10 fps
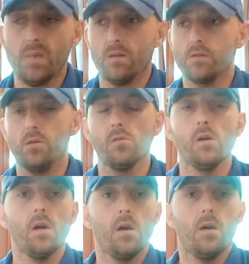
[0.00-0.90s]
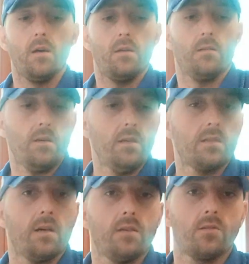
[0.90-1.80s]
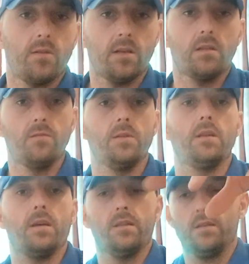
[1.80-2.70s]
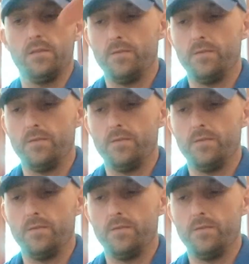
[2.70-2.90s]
So Isa is connected with that.